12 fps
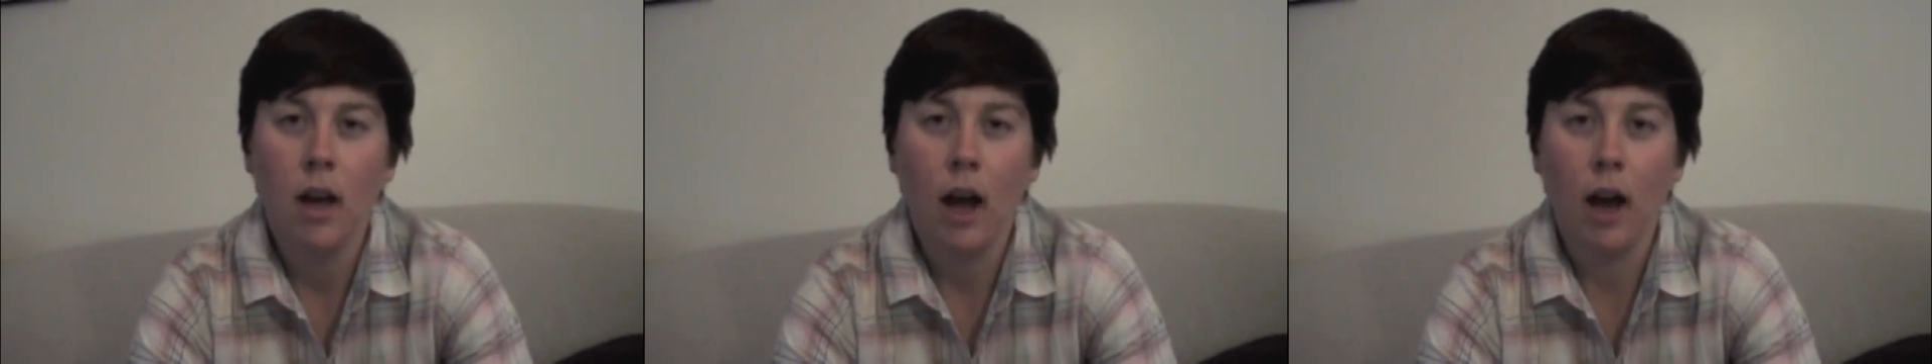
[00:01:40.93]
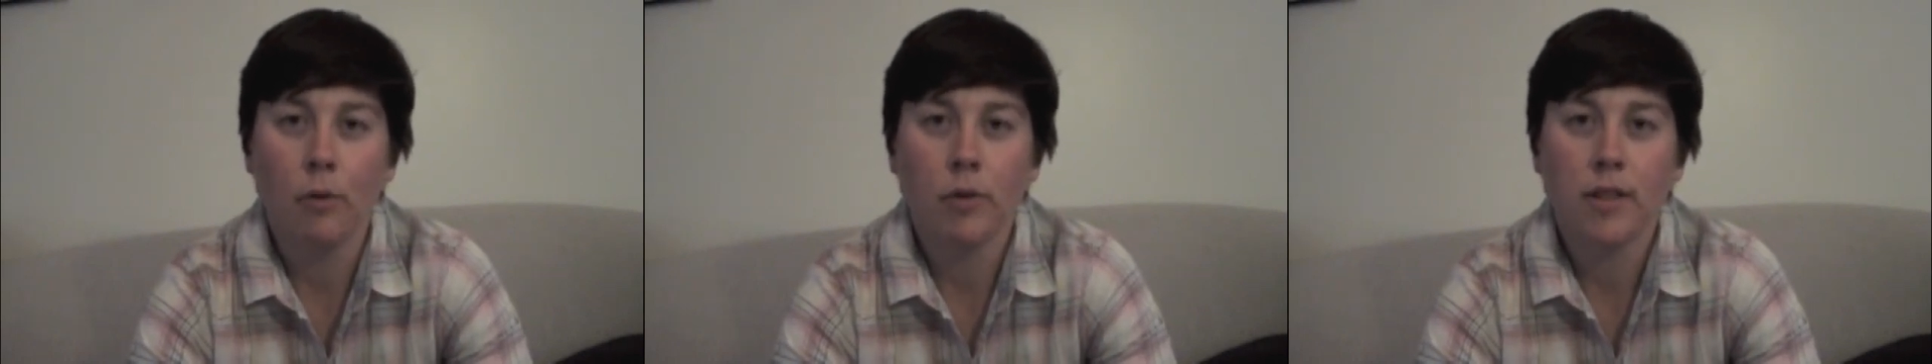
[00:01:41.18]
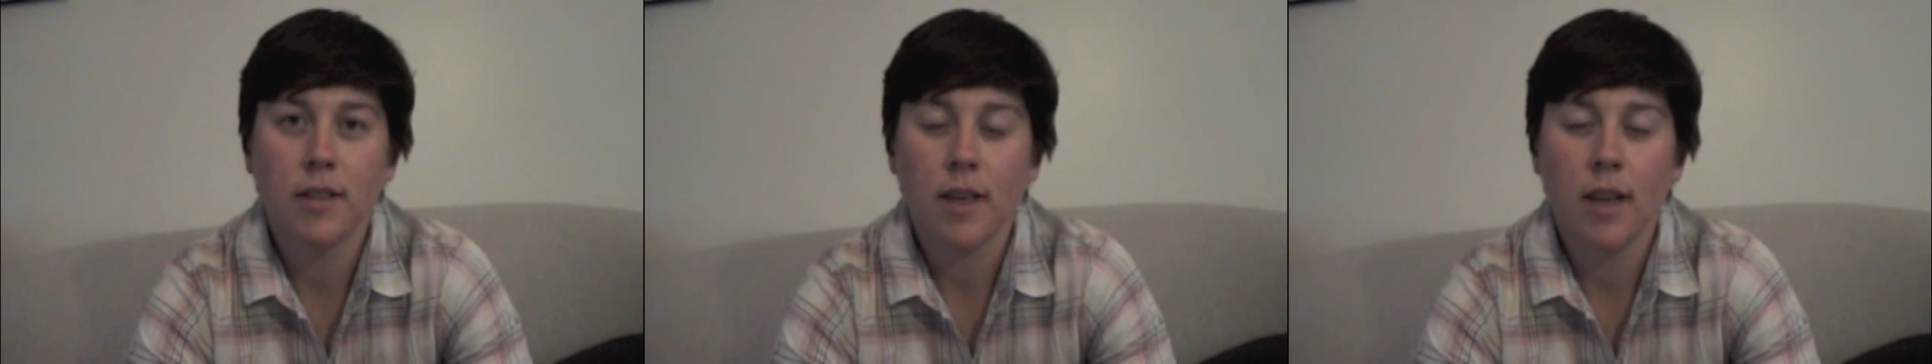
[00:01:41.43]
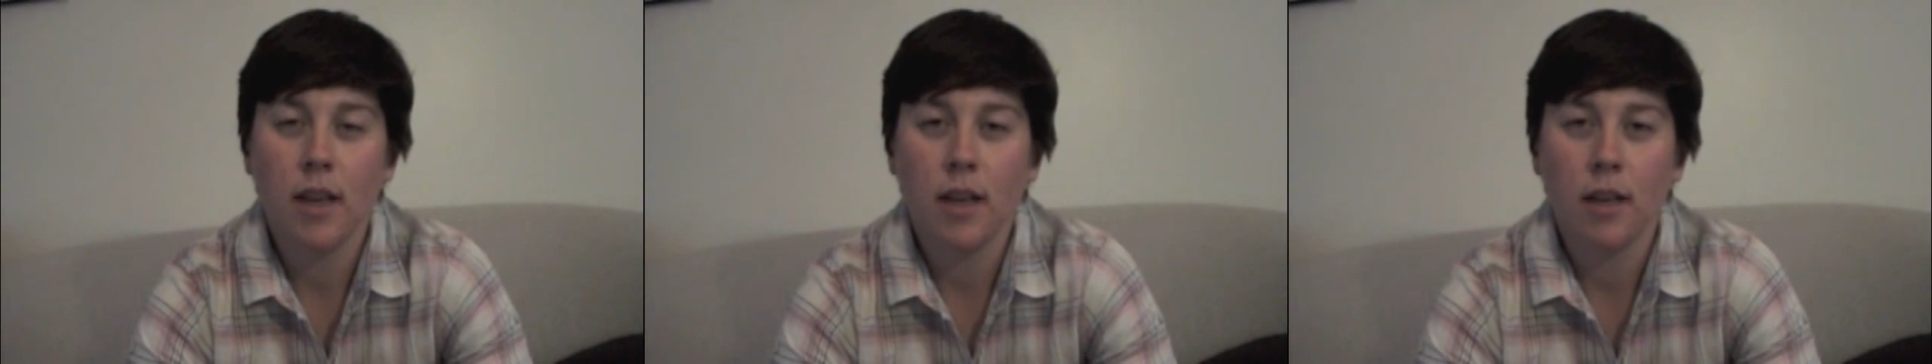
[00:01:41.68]
I would
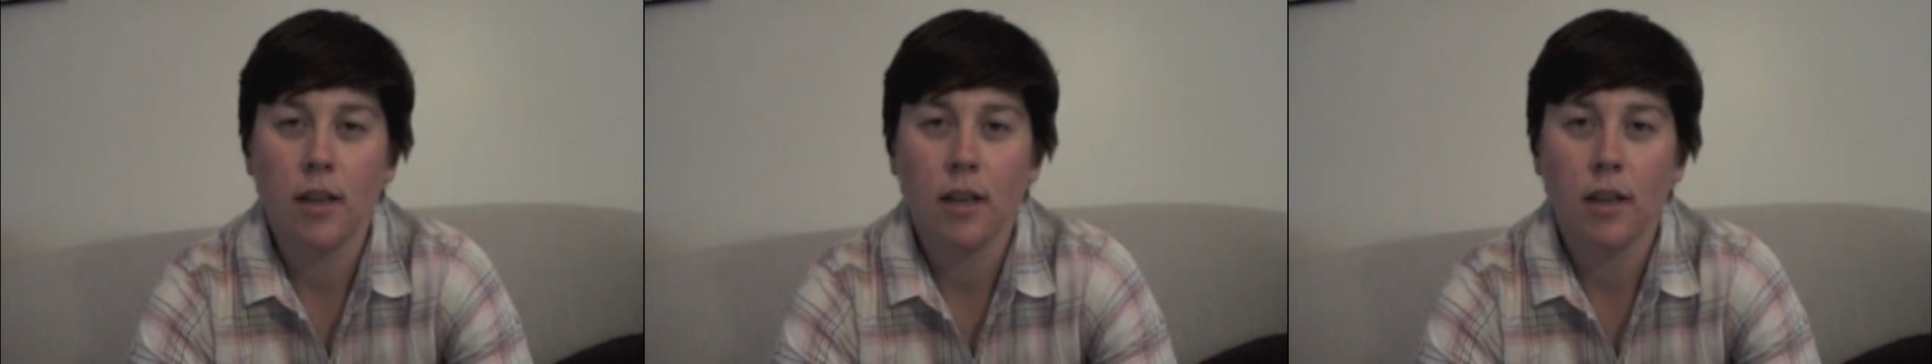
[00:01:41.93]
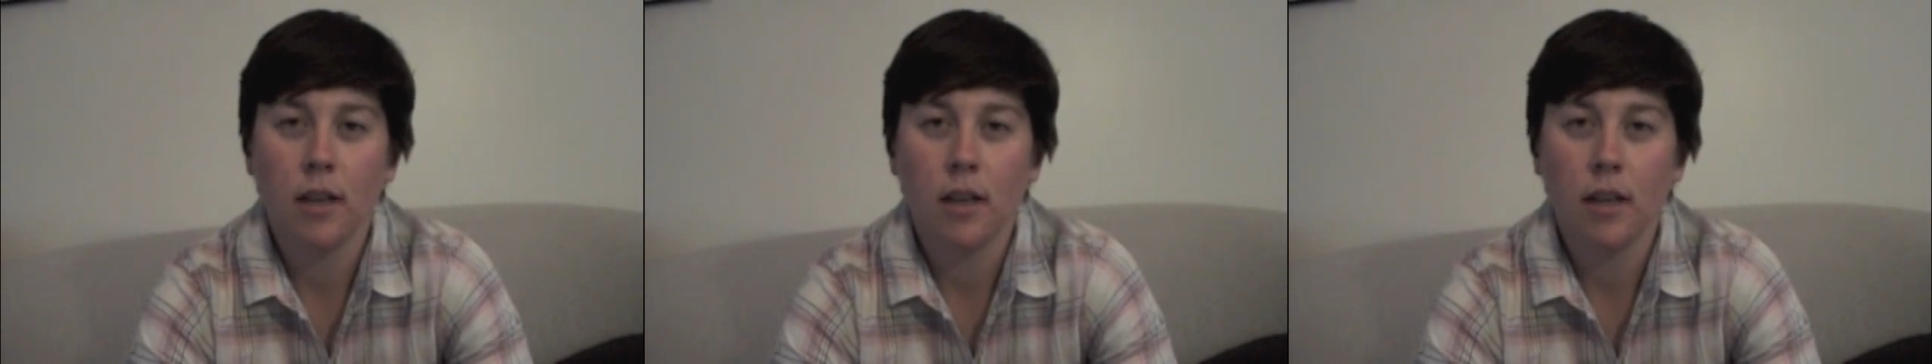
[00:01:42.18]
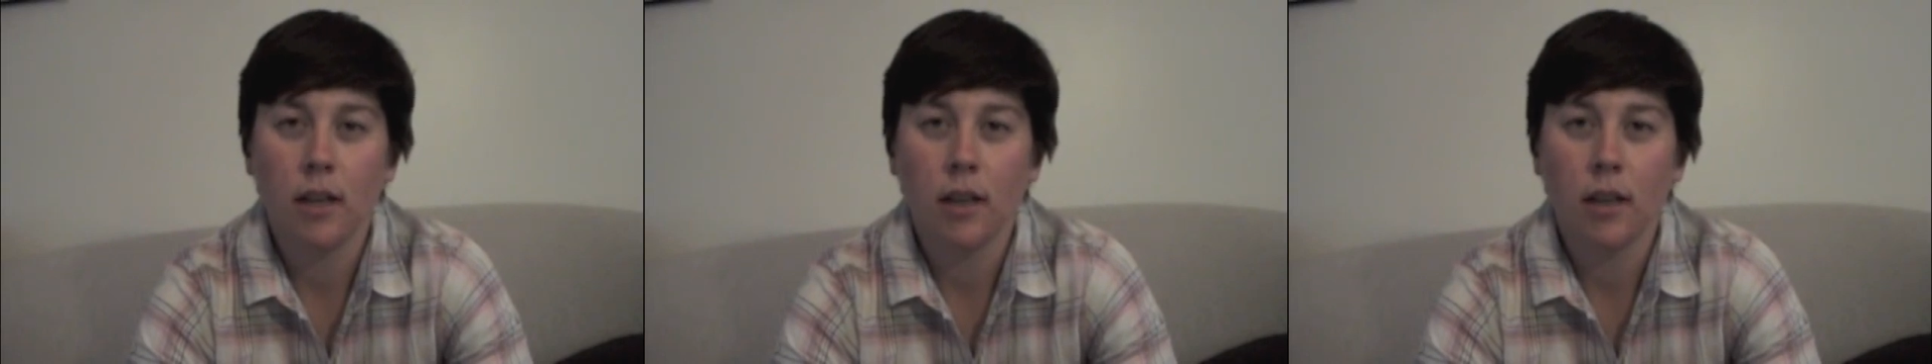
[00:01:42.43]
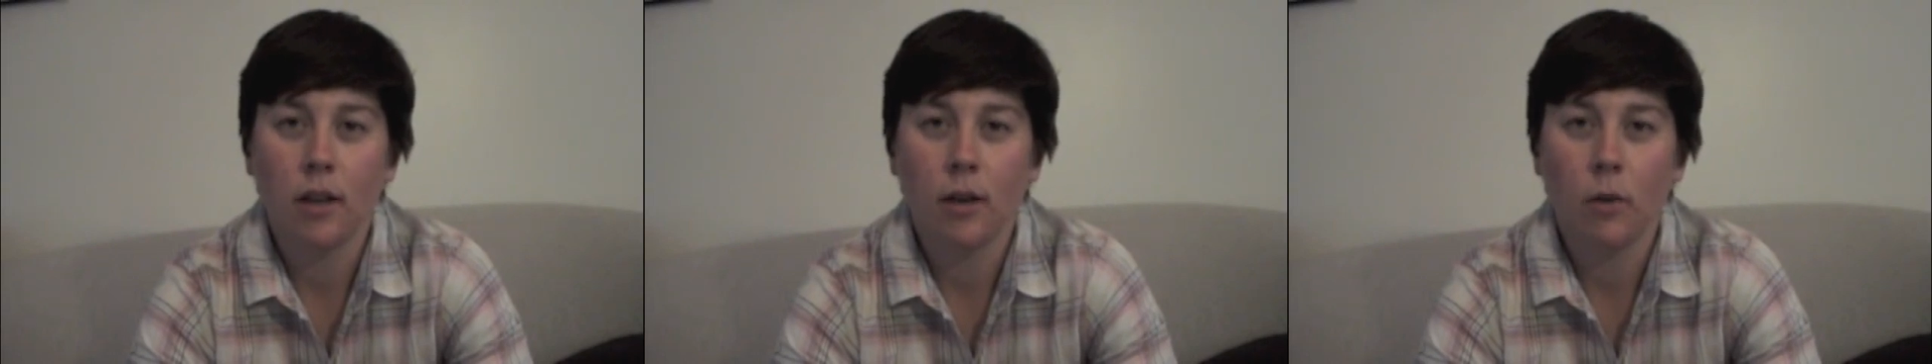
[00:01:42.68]
say
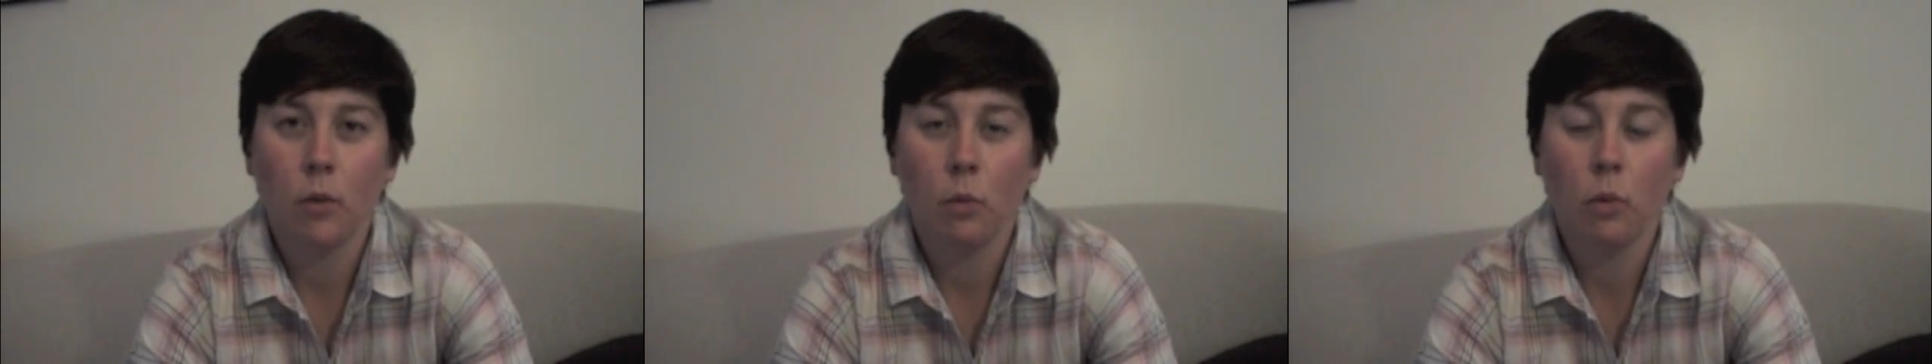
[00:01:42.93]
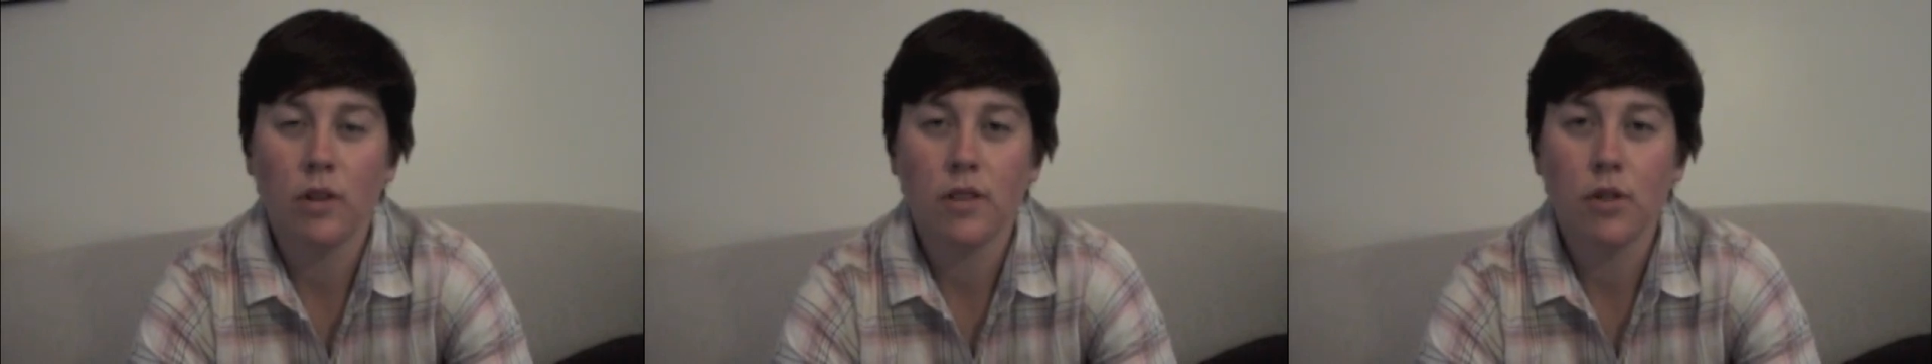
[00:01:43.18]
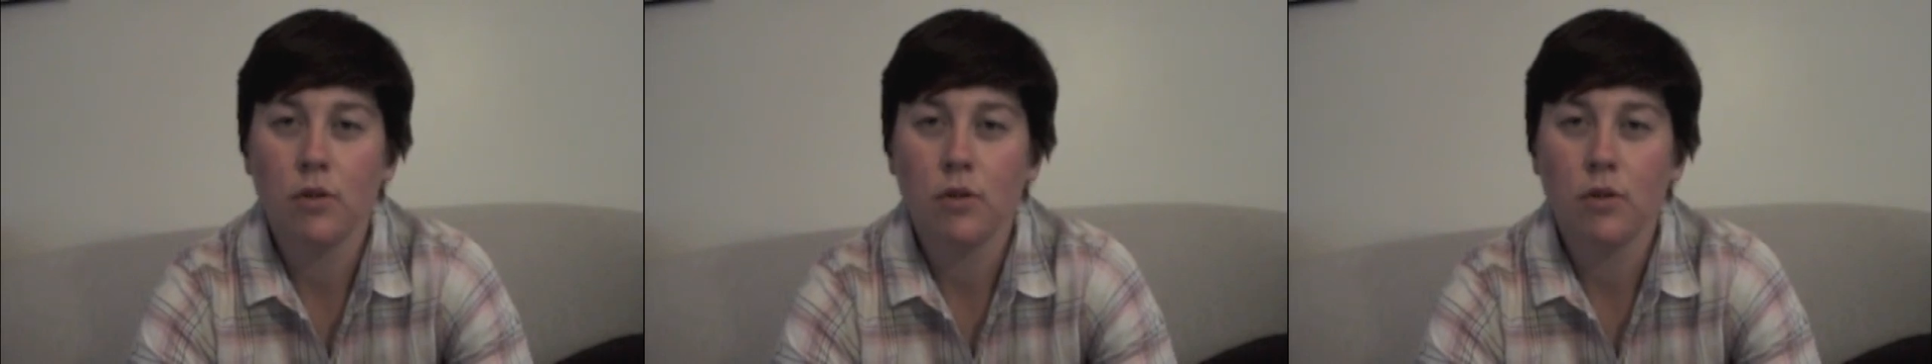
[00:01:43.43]
once